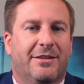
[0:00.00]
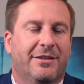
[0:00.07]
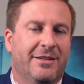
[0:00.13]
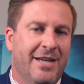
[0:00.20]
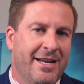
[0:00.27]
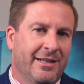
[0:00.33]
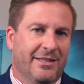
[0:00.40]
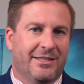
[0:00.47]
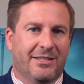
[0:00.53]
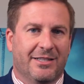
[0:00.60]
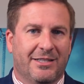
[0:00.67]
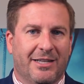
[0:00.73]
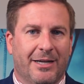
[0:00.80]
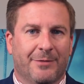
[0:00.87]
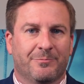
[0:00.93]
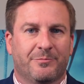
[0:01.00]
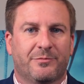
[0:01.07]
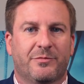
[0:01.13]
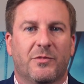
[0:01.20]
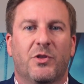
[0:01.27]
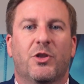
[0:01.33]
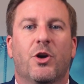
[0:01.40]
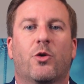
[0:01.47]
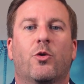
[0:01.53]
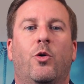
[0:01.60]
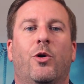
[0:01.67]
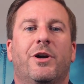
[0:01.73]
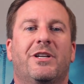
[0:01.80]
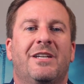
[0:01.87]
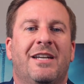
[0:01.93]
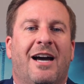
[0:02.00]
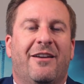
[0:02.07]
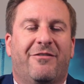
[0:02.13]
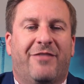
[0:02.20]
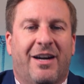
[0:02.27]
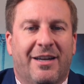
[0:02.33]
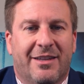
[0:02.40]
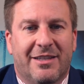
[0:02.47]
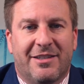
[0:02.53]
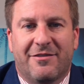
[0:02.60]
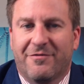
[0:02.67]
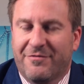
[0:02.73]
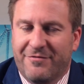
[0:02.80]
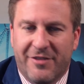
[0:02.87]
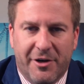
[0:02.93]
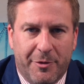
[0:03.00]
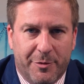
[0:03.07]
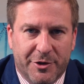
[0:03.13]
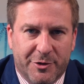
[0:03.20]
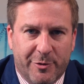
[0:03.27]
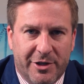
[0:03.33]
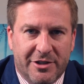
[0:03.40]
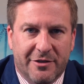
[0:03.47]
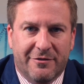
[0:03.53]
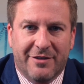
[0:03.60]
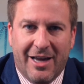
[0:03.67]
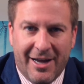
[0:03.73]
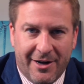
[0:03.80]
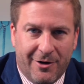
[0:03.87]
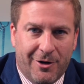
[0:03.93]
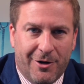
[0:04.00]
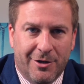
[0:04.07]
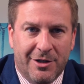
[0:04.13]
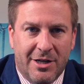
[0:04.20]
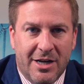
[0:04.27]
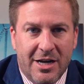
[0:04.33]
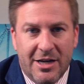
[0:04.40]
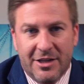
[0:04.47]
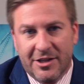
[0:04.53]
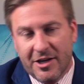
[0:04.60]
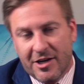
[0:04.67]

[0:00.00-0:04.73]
Needless to say, the court did not find this very persuasive at all. The